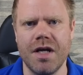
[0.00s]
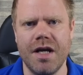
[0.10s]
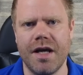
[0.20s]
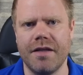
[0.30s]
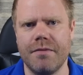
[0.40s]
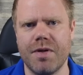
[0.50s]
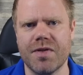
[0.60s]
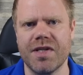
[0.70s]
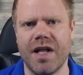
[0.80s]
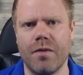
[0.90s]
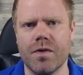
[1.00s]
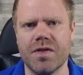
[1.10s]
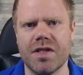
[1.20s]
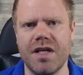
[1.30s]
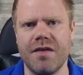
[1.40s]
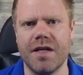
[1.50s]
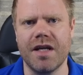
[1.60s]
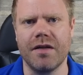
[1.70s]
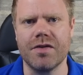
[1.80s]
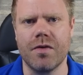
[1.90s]
and the personnel was either
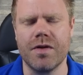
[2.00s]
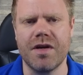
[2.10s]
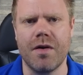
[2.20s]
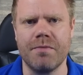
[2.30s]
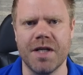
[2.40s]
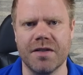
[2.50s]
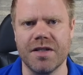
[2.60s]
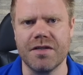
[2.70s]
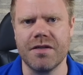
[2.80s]
killed or abducted.